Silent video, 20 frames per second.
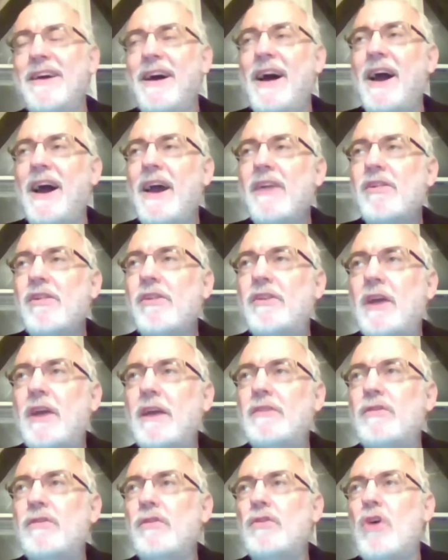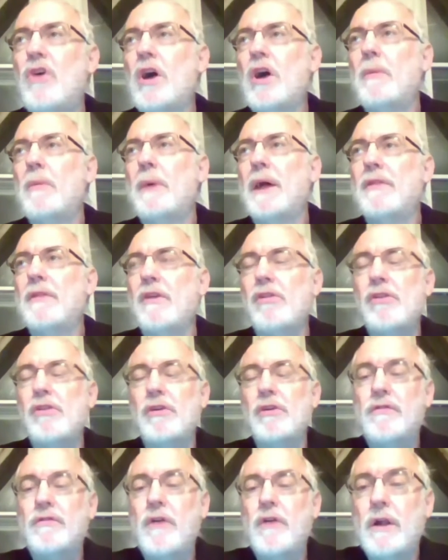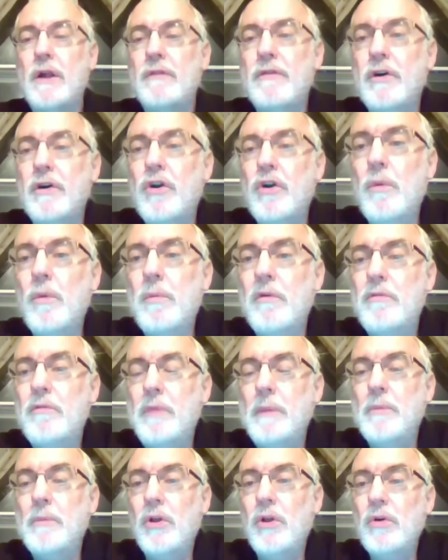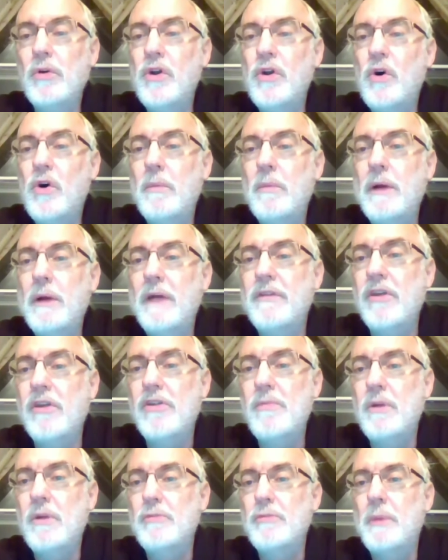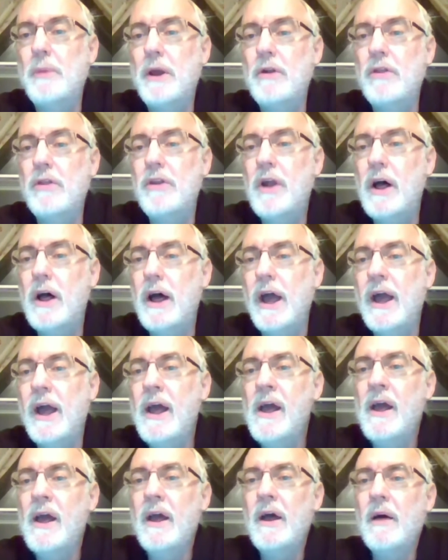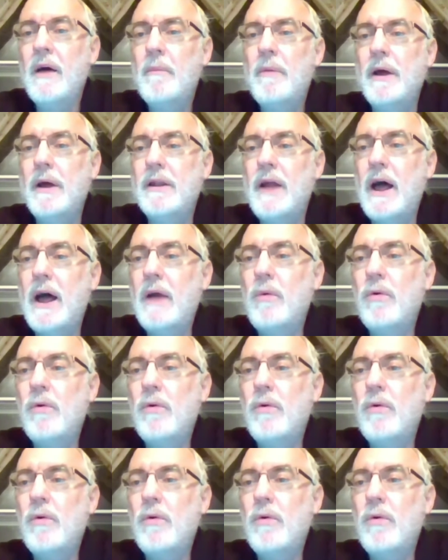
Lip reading: hesitate to talk about this in front of a group of people who know about this much better than I, but I